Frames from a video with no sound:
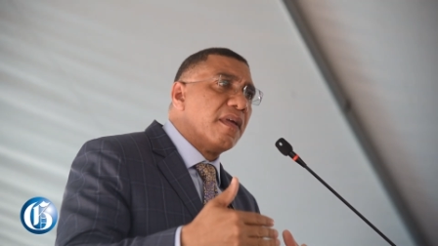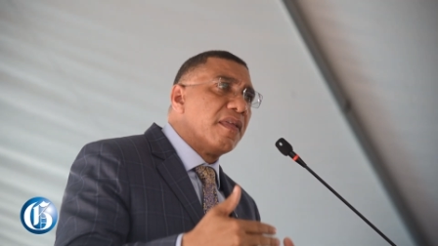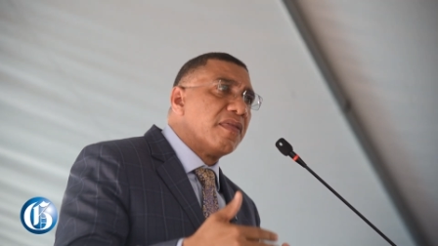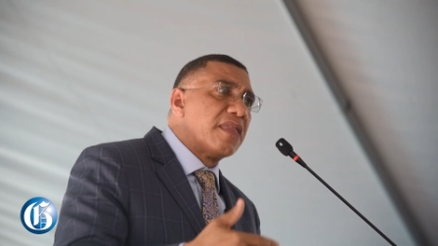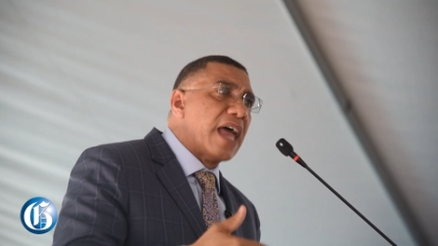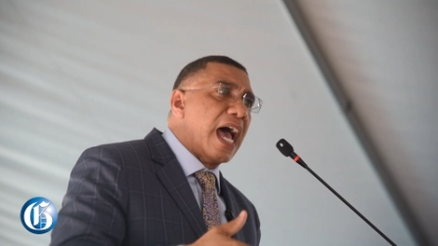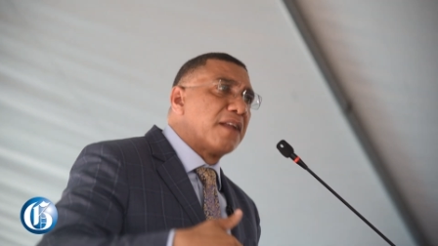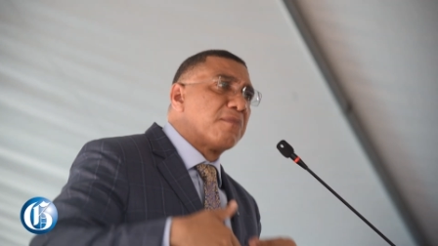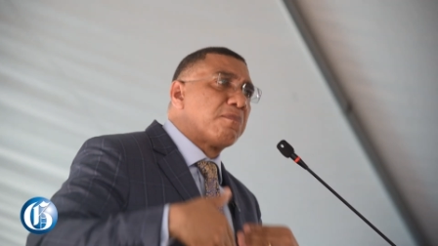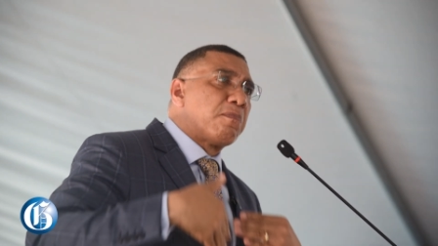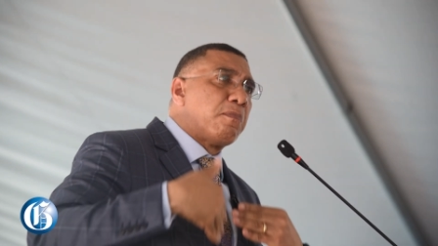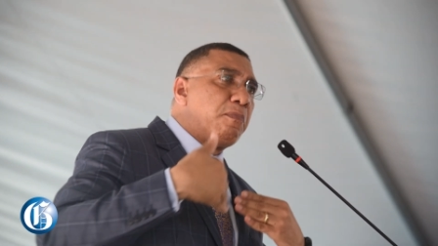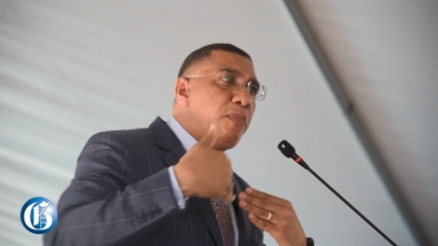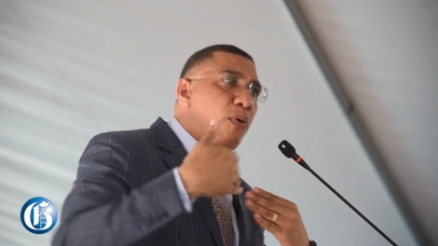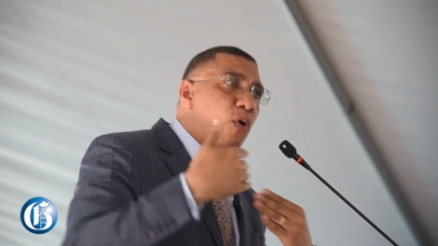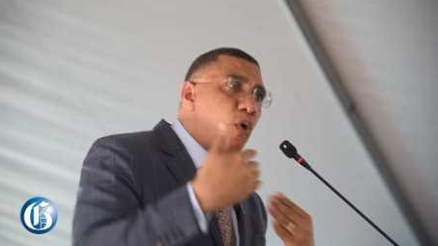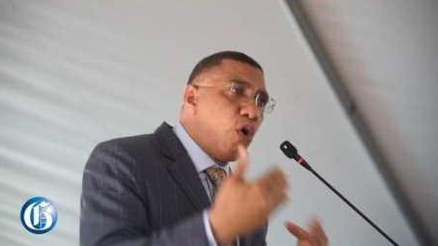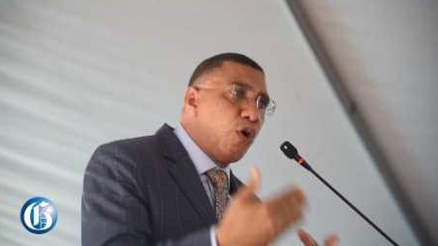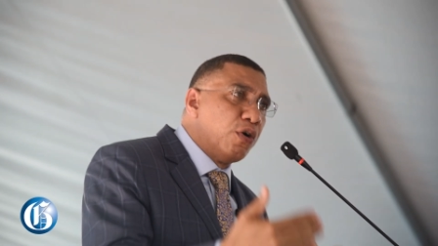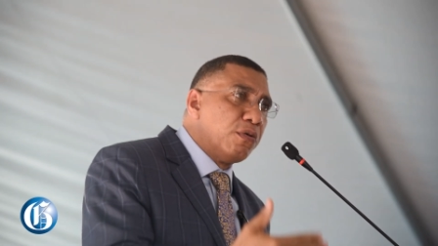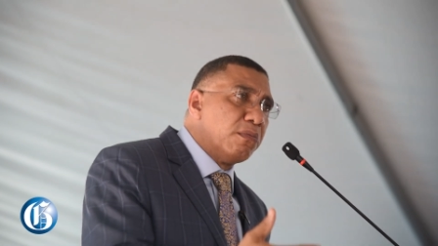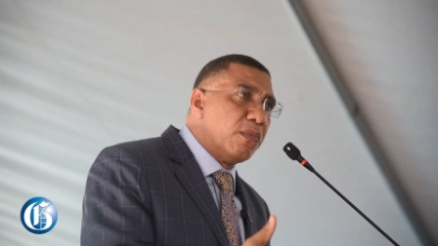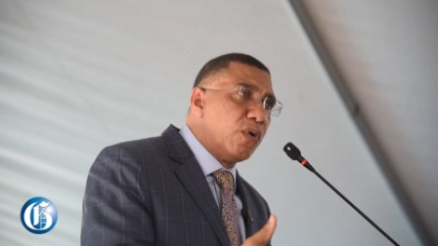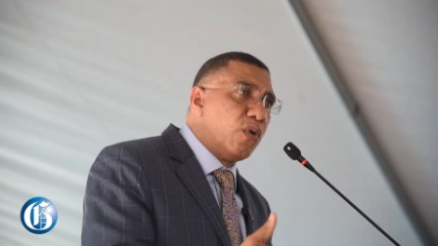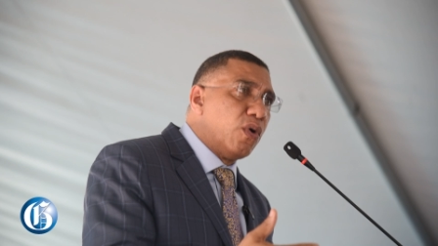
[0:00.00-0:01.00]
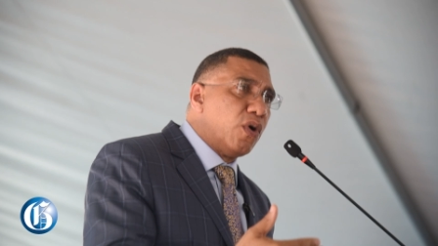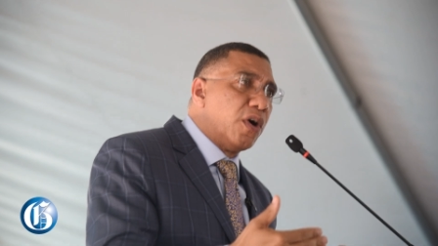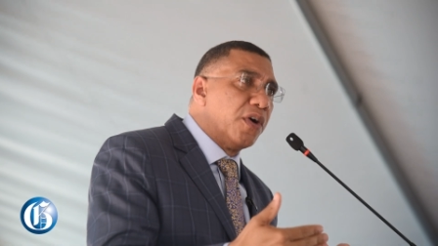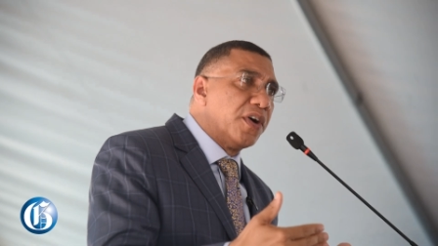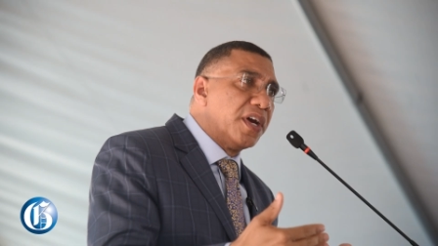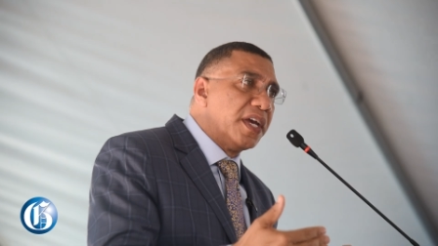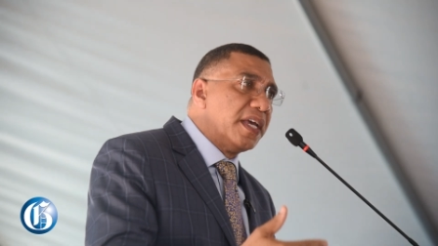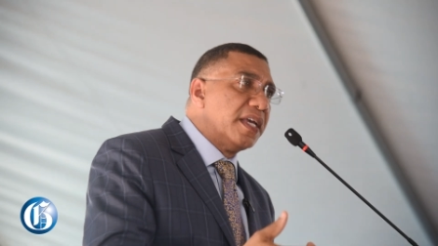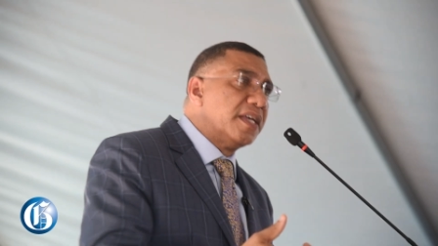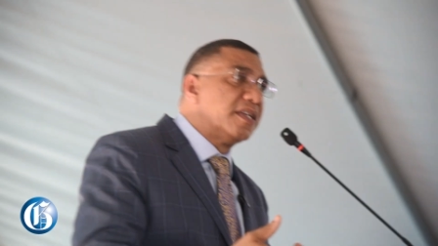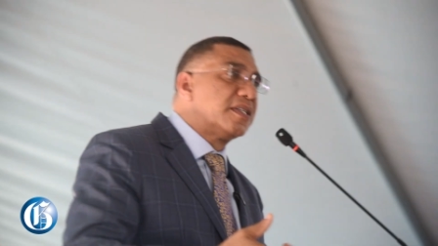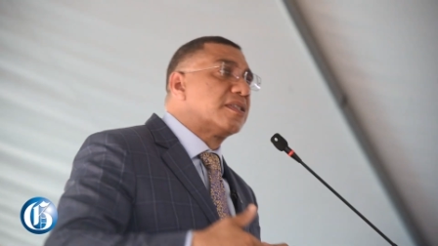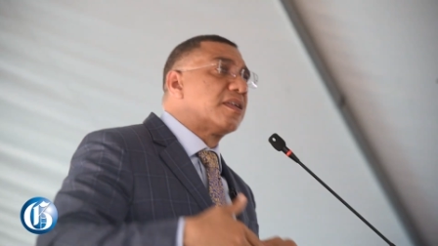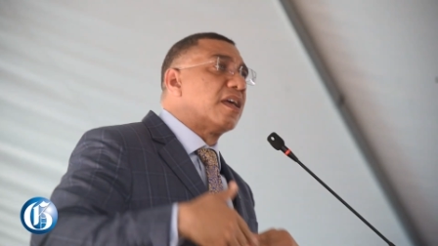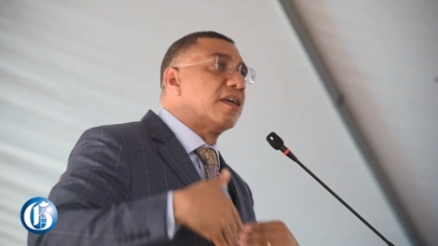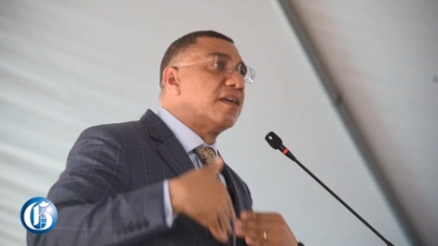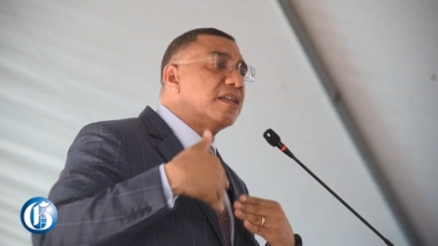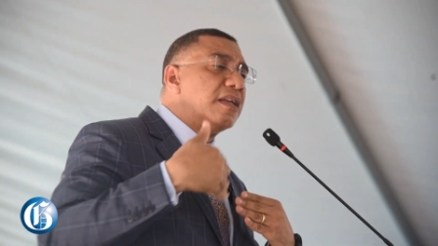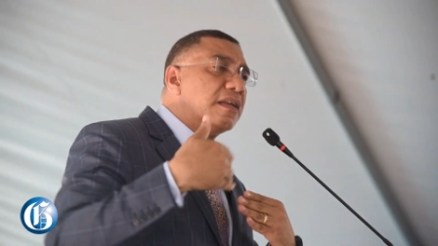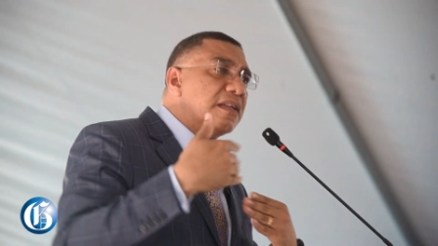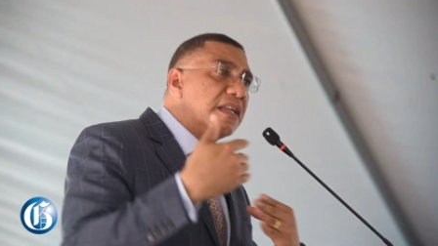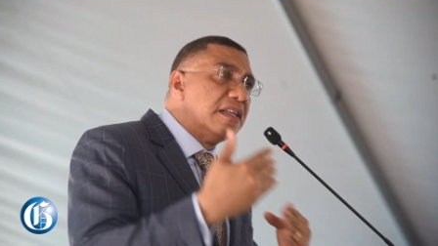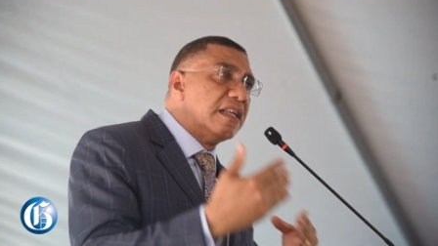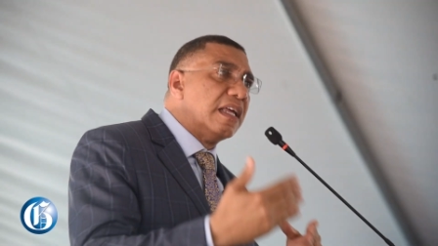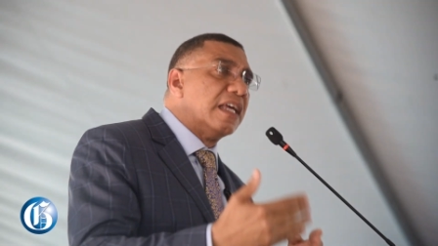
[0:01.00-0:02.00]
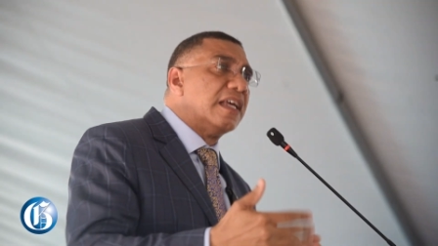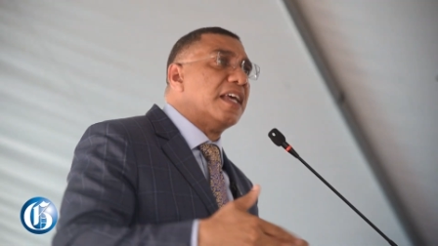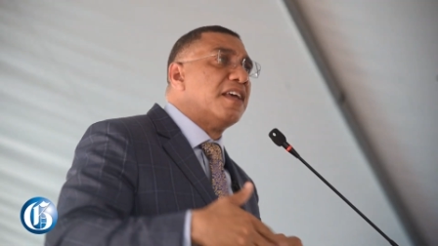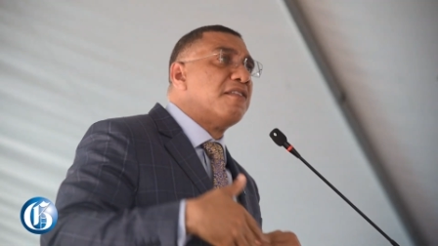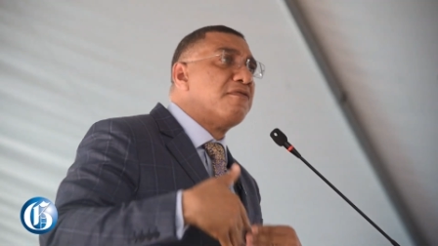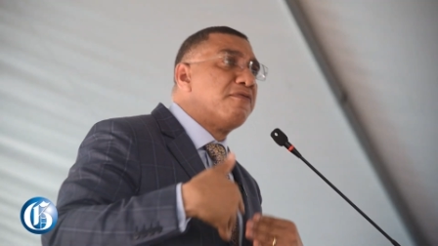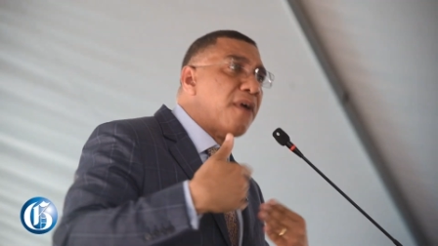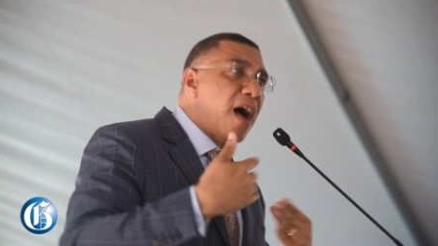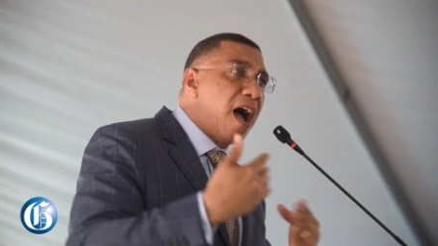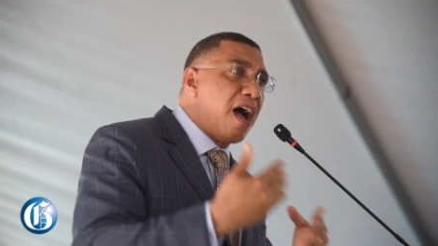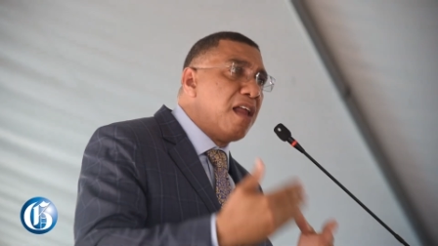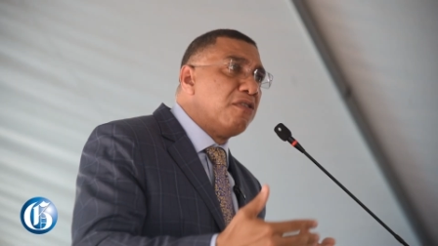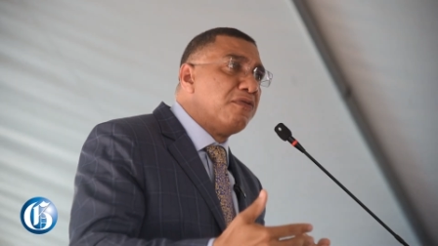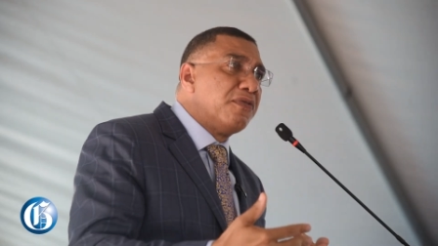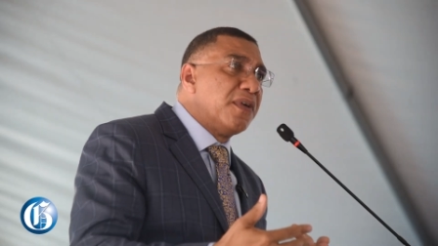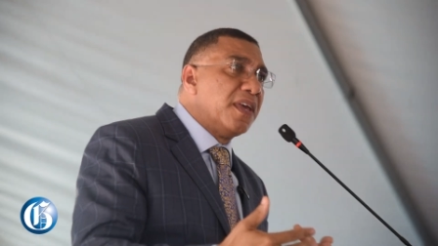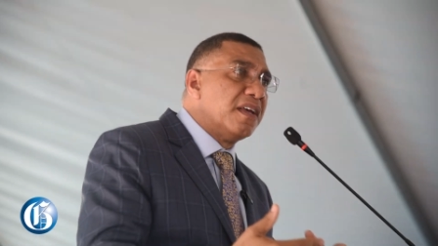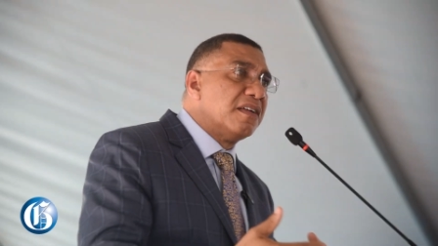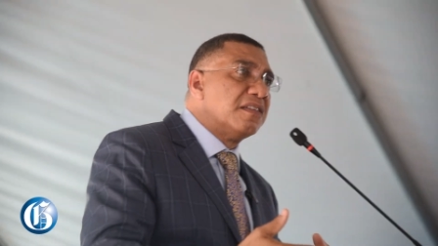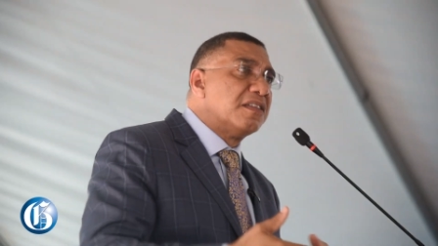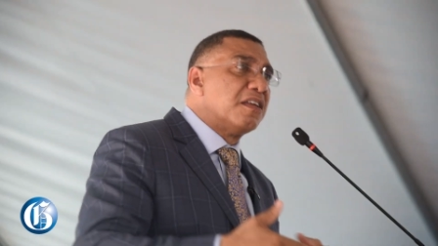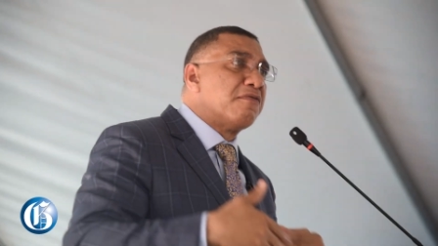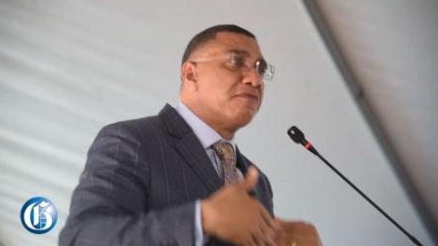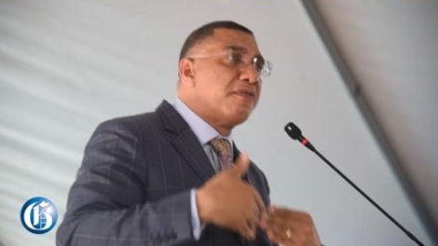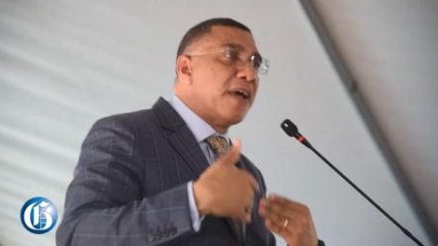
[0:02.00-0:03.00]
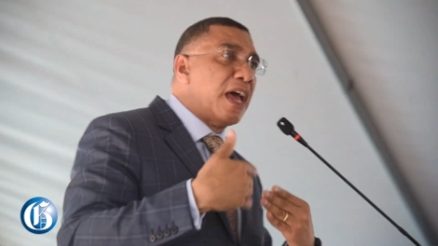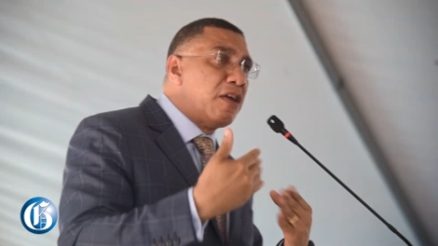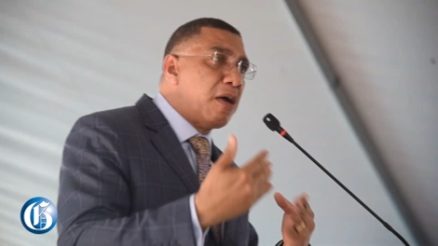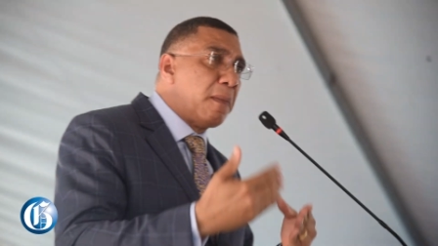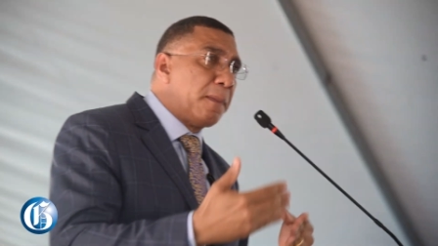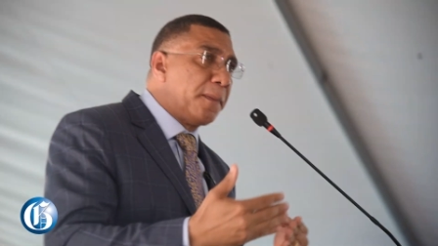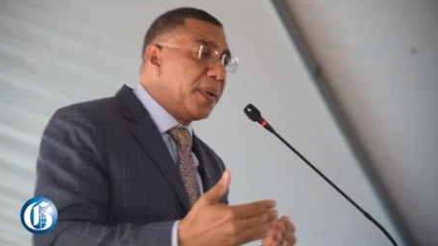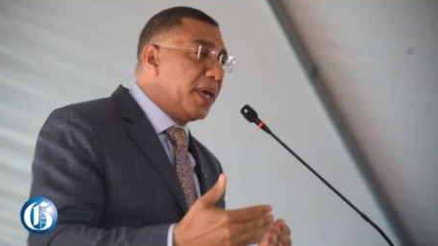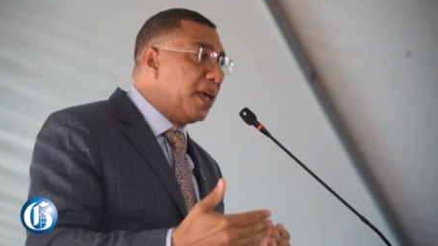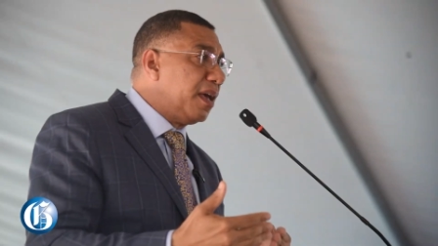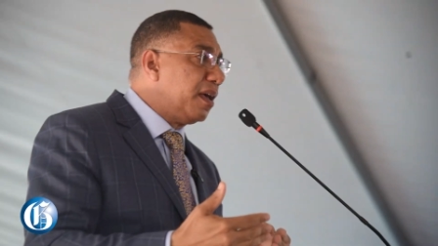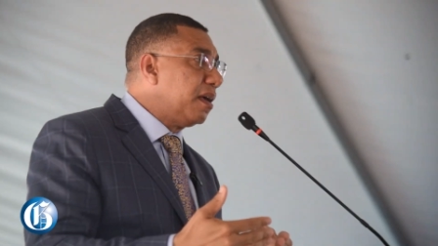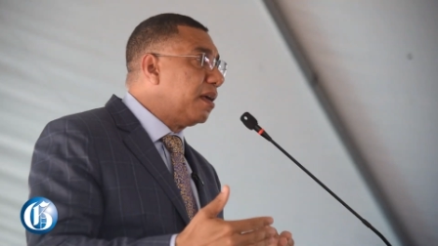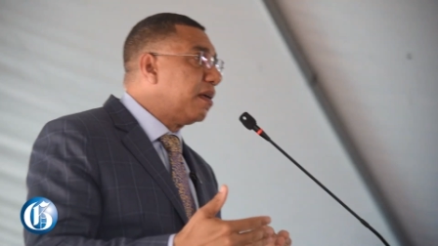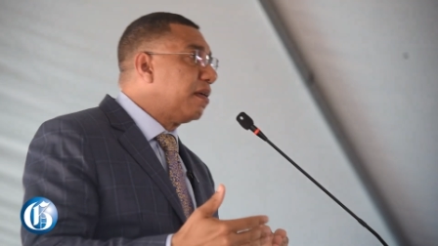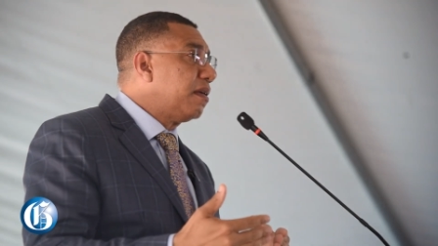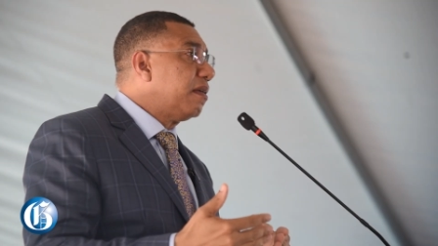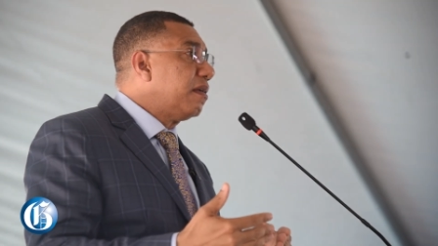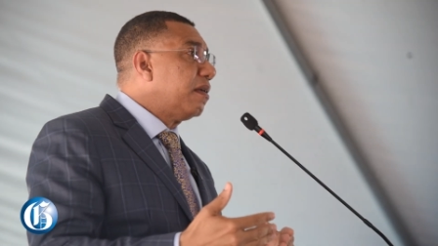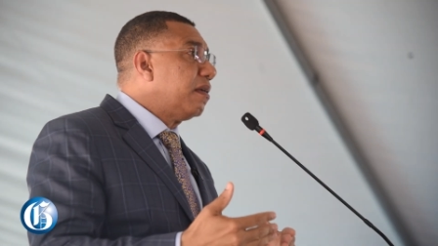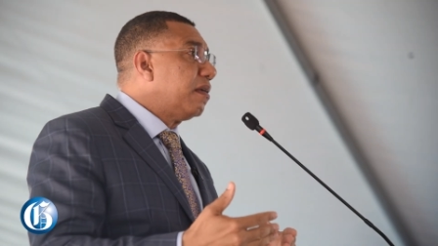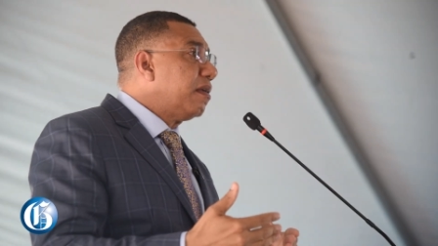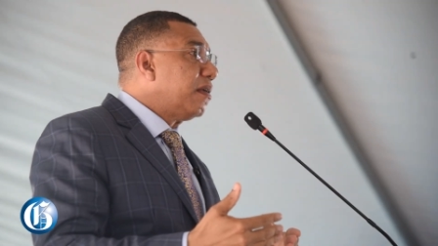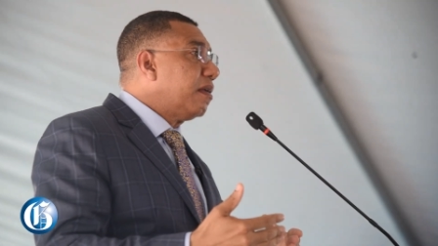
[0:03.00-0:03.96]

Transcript: that Portmore is evolving, developing